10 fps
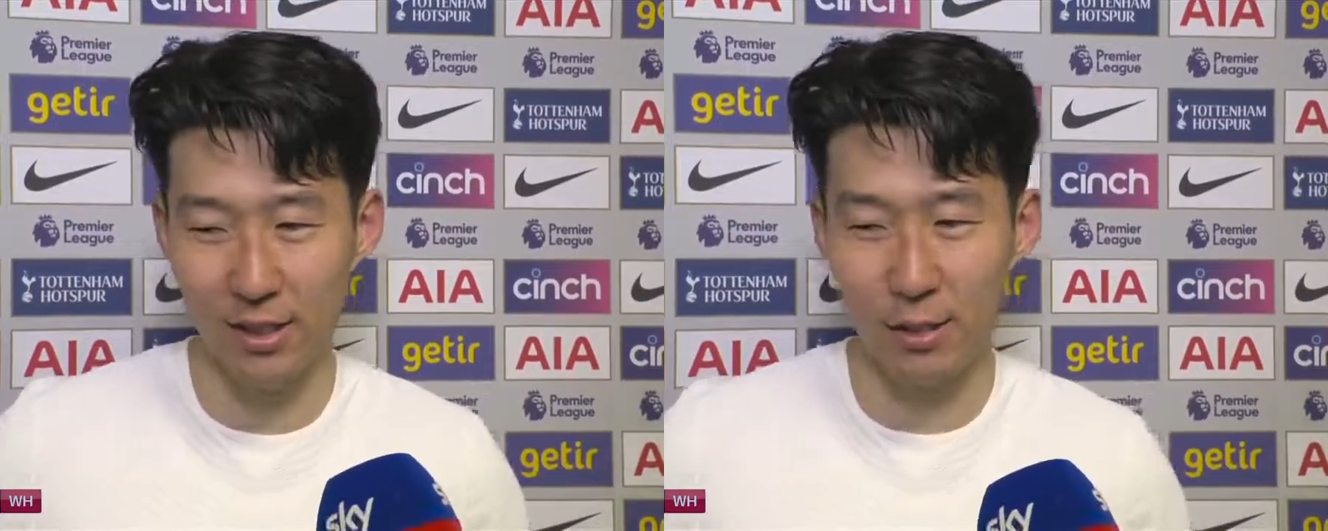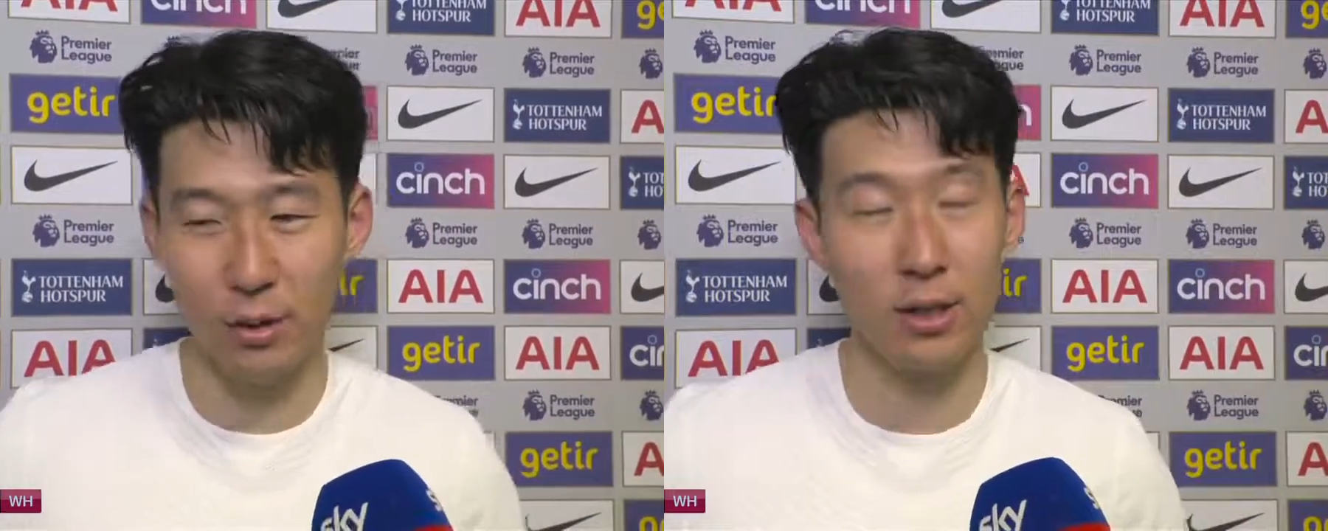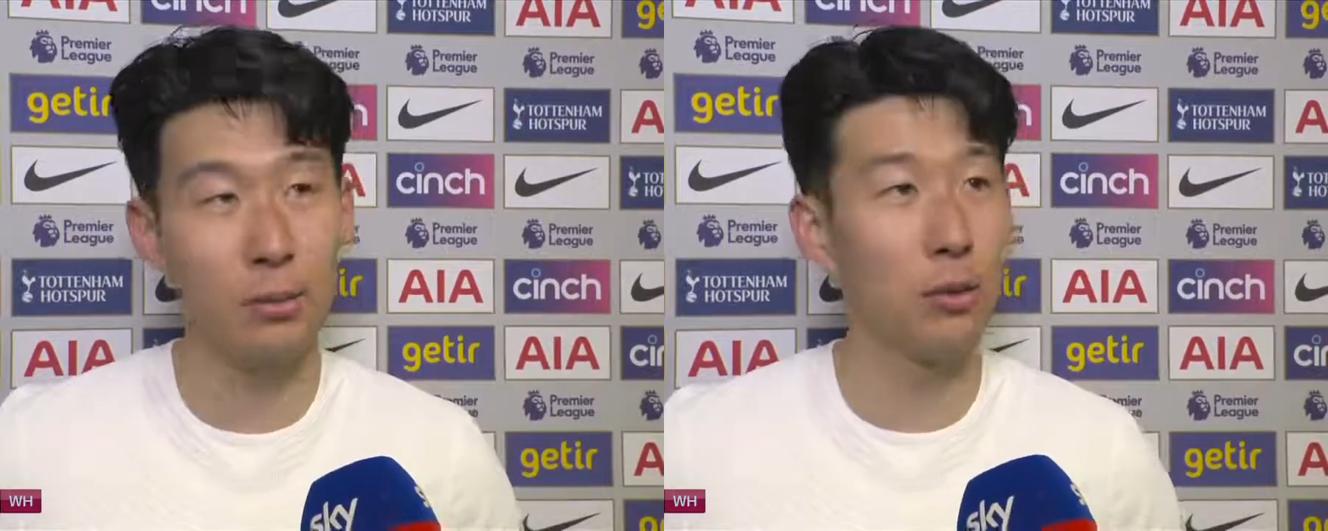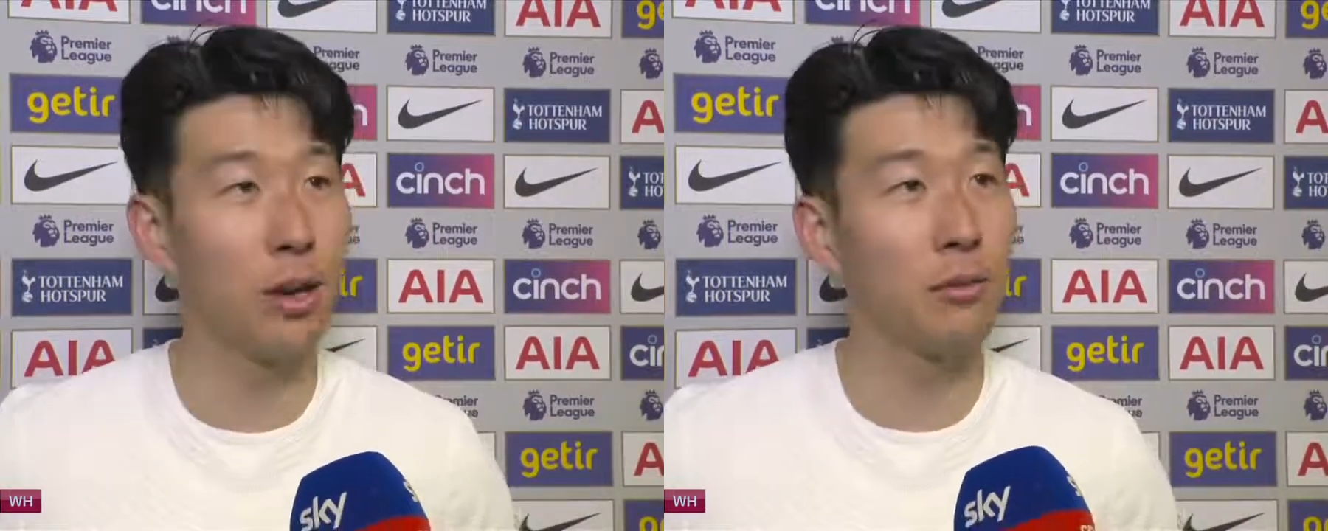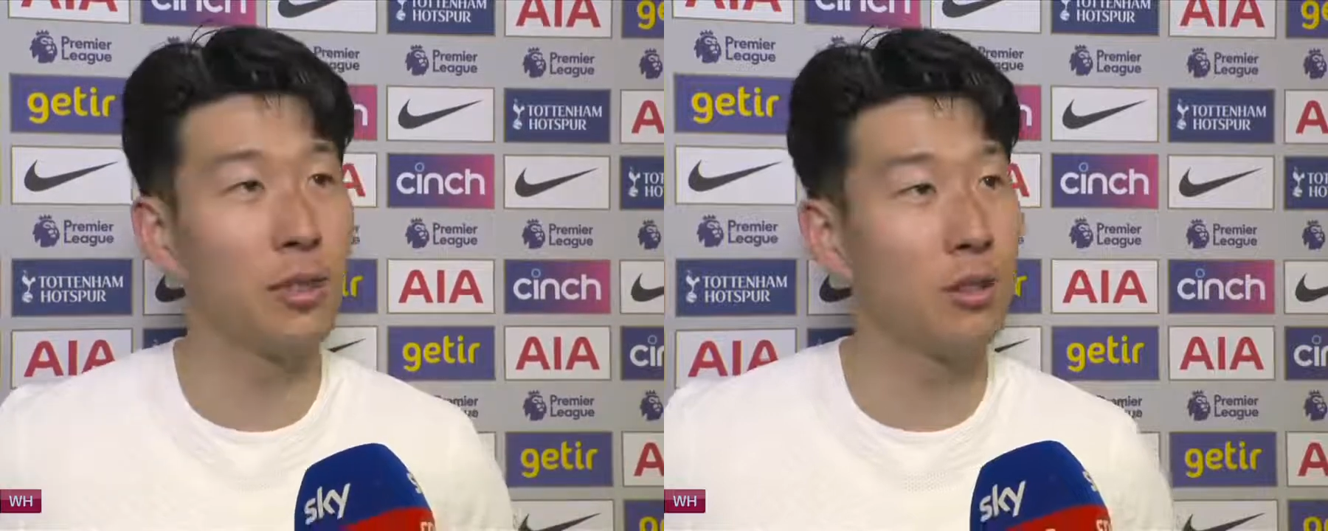incredible
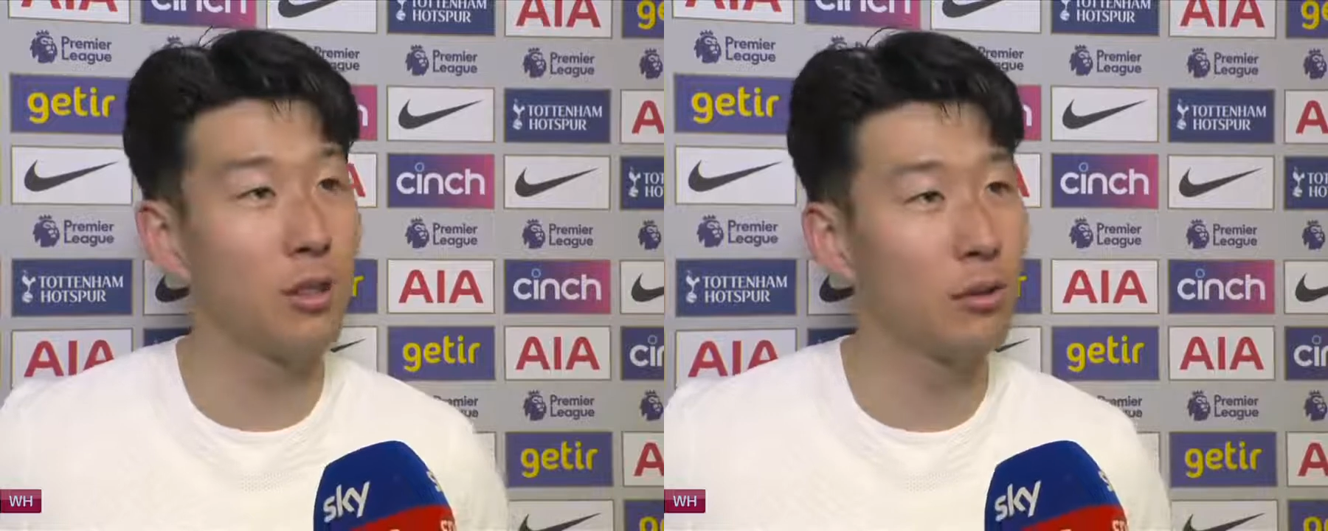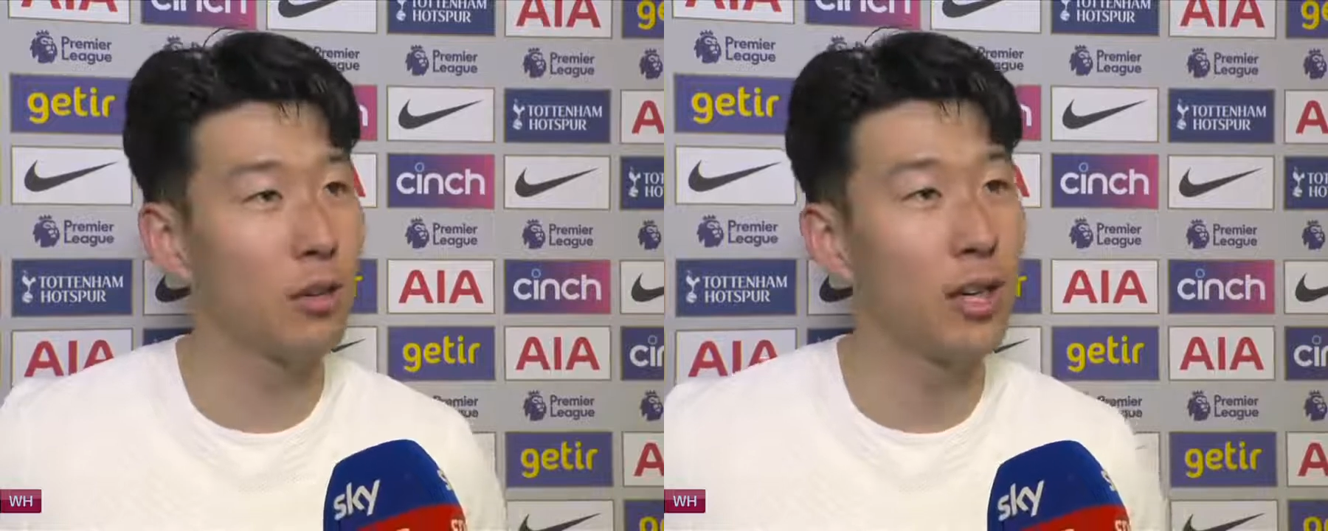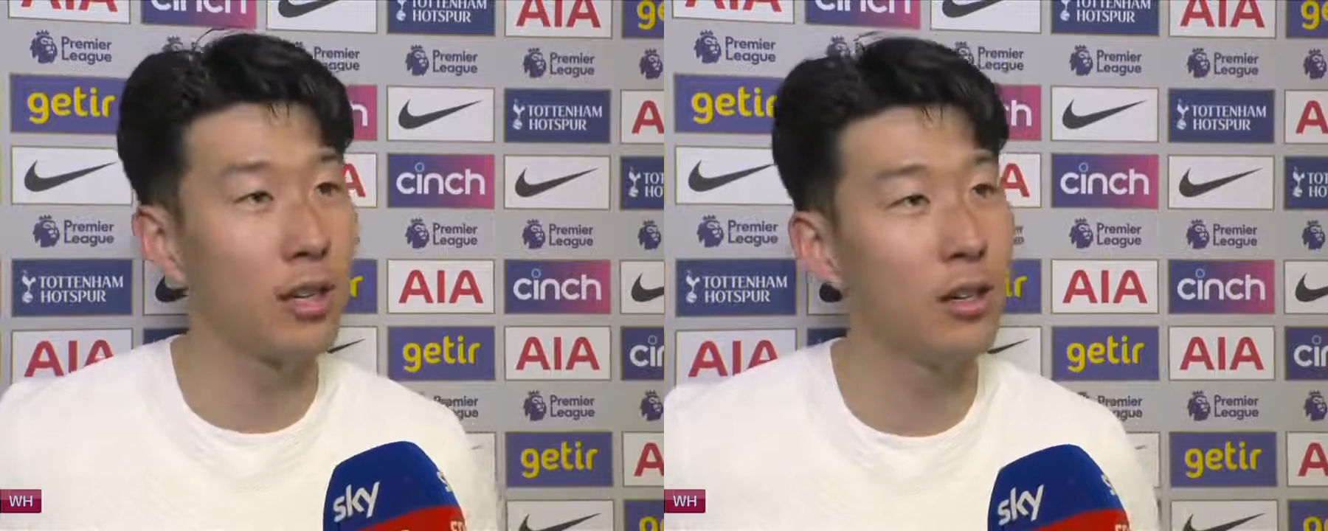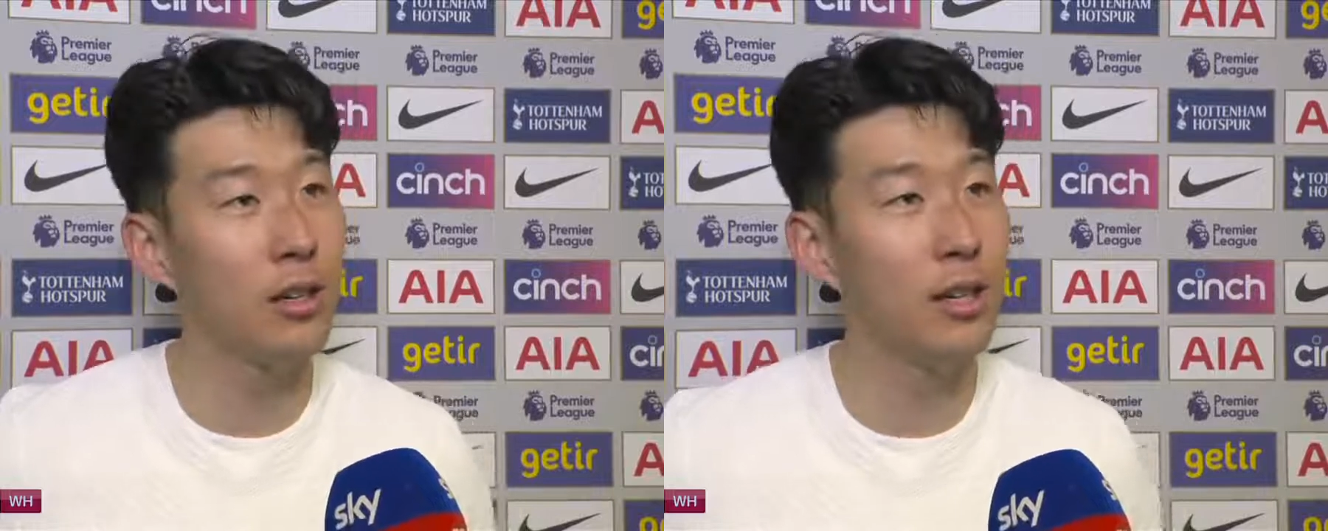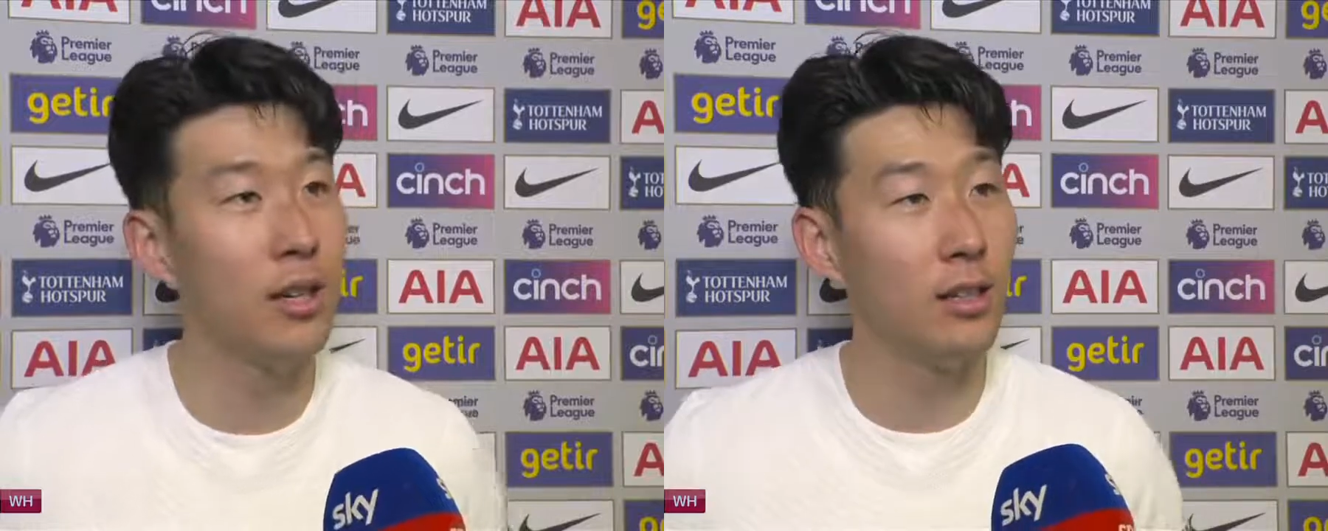to having this striker